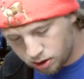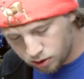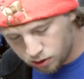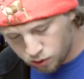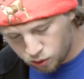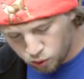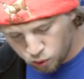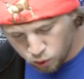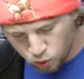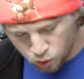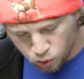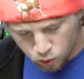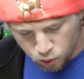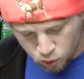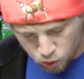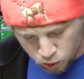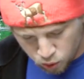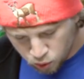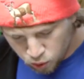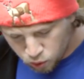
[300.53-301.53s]
Yeah.
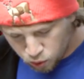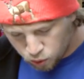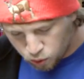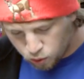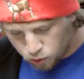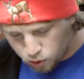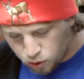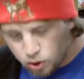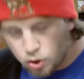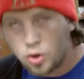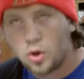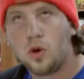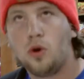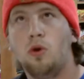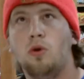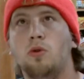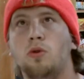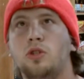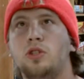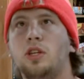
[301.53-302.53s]

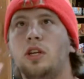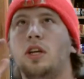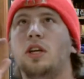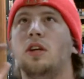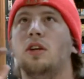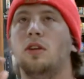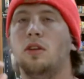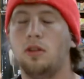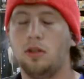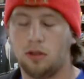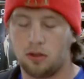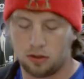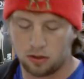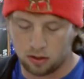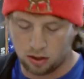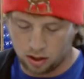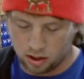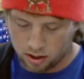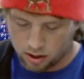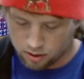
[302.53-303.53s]
Oh, shit.
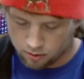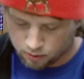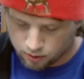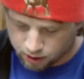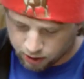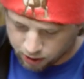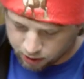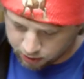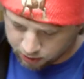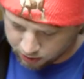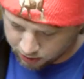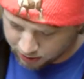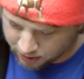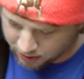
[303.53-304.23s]
Uh, what are...